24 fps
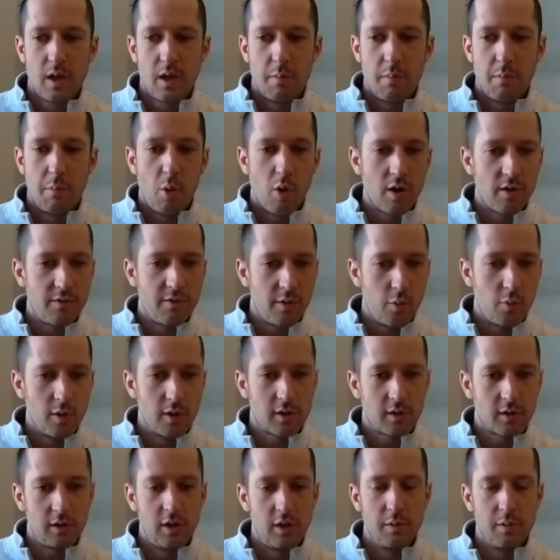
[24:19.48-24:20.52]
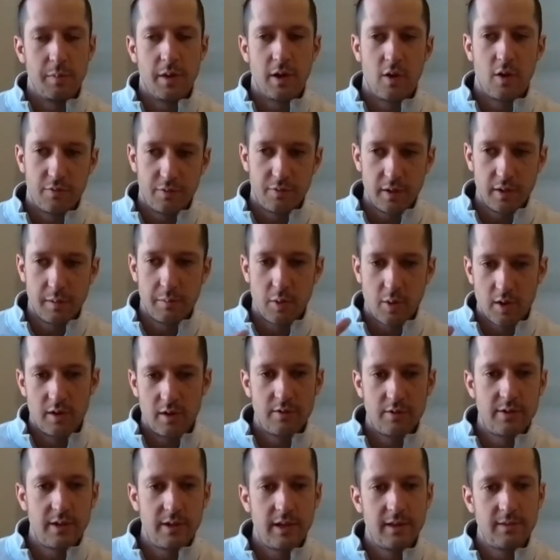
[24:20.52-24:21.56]
more of a workload, but hopefully more
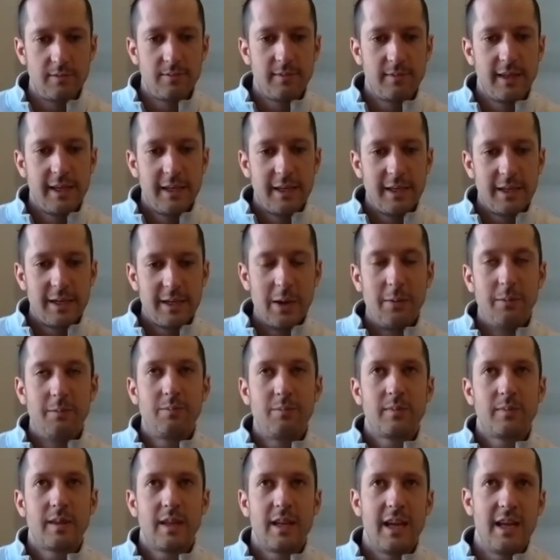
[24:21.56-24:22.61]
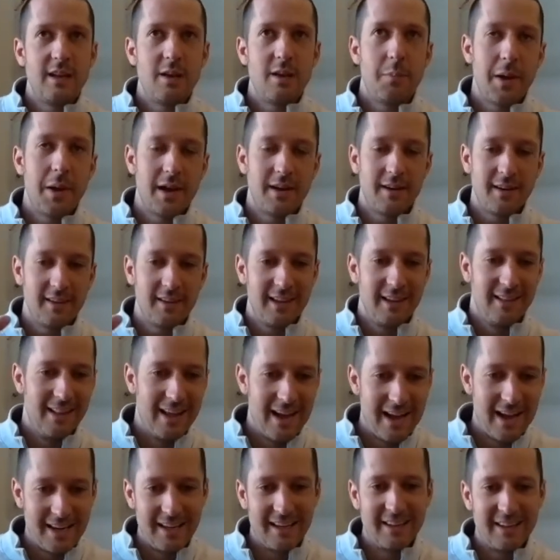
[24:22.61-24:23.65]
of a independently
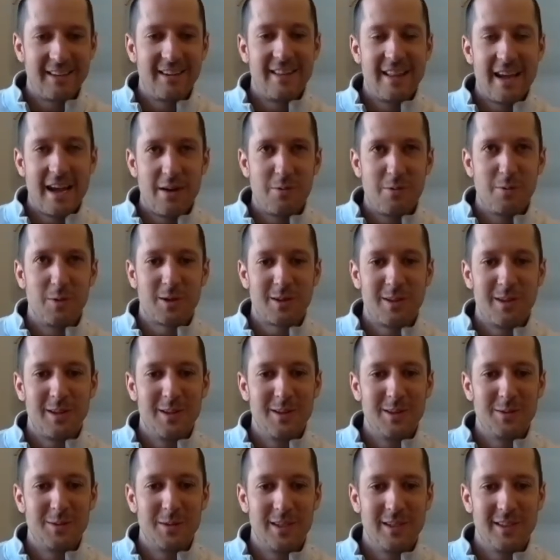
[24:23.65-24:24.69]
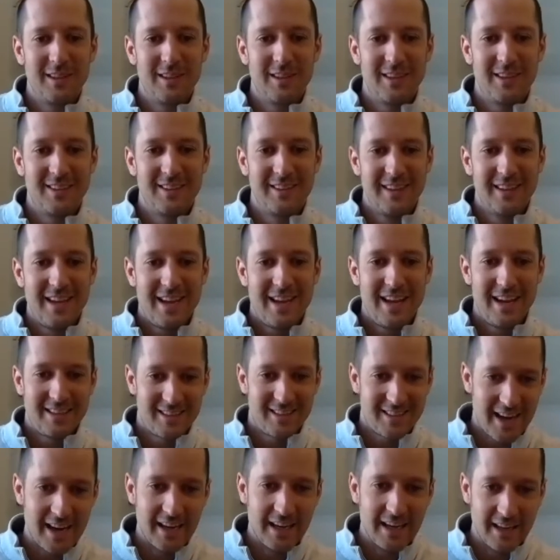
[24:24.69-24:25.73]
led into that workload, where they're
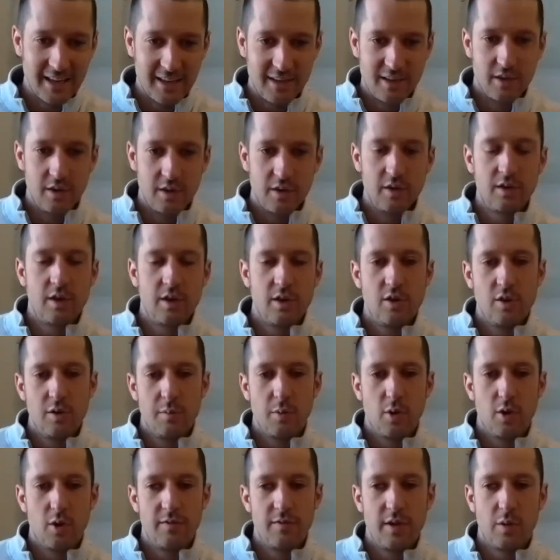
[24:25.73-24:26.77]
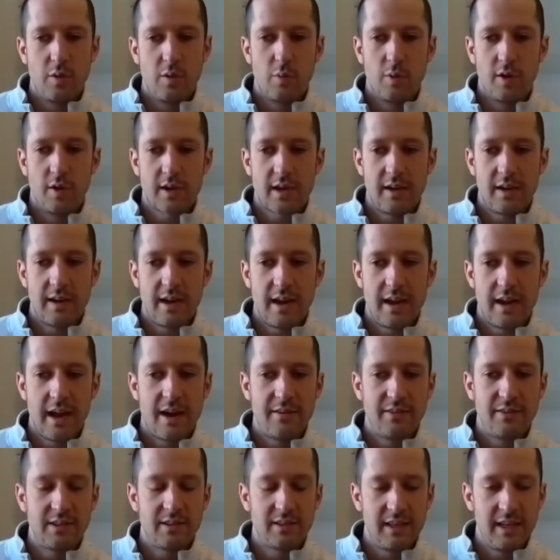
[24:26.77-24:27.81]
excited to do more of their work, and
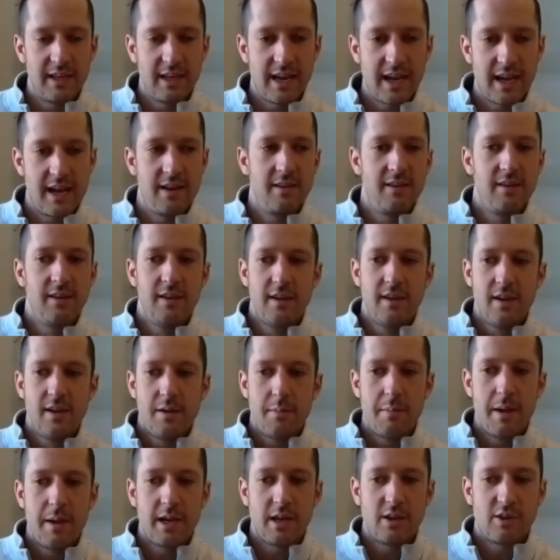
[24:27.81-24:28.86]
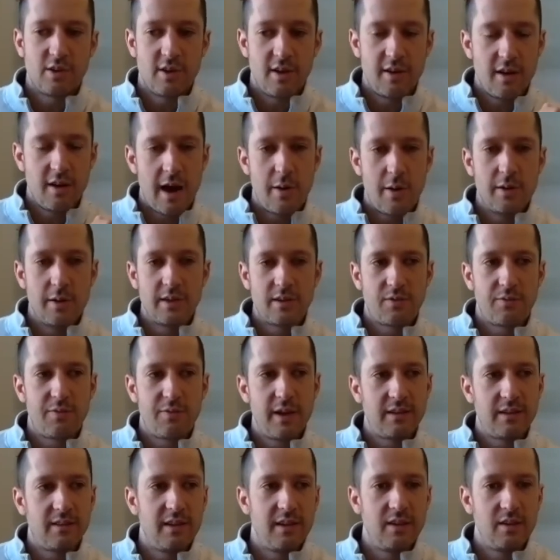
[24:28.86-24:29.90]
obviously, again, making sure it always
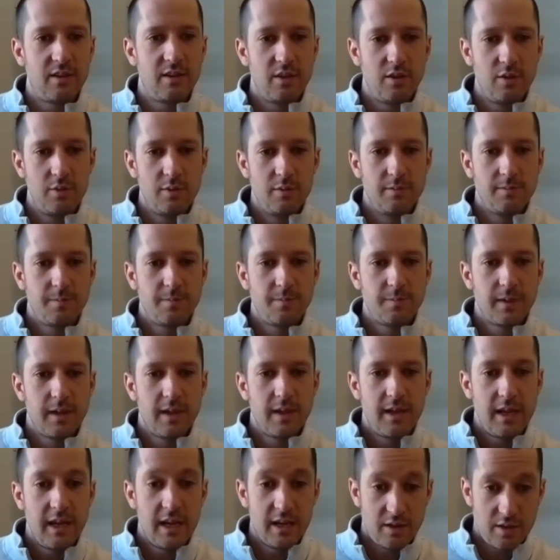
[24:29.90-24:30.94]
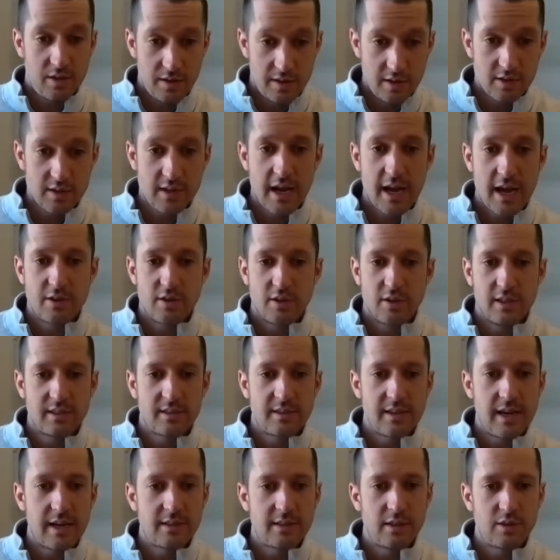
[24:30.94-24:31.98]
fits into their schedule and it's
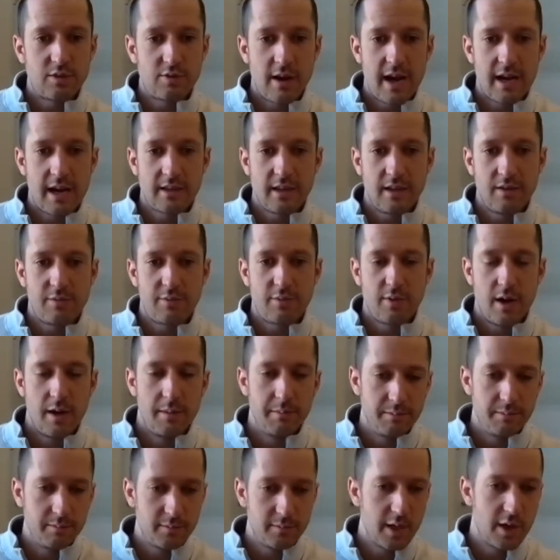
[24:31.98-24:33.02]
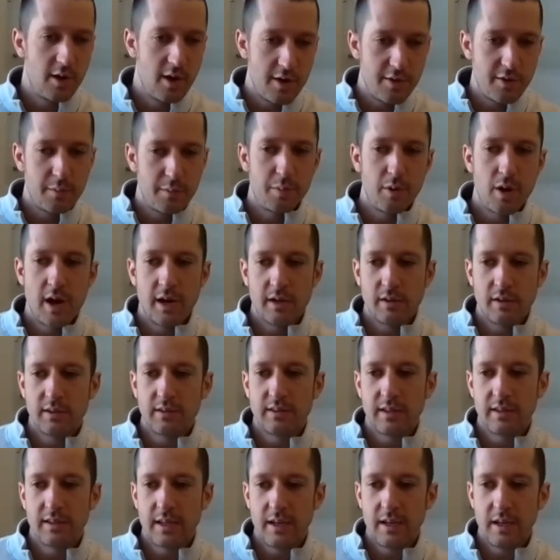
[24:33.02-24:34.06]
not detracting from their other progress
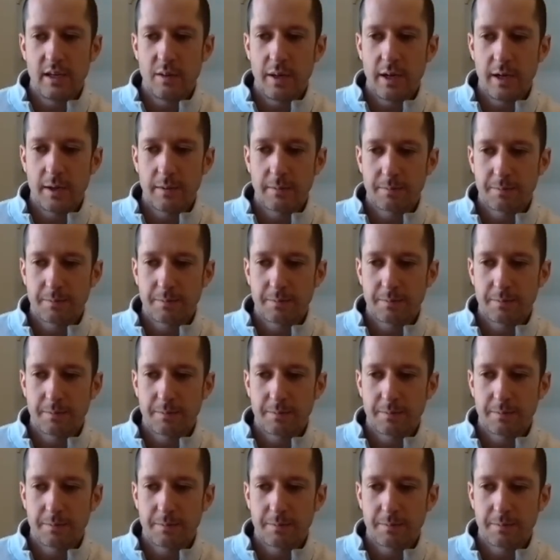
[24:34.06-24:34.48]
that they need to make.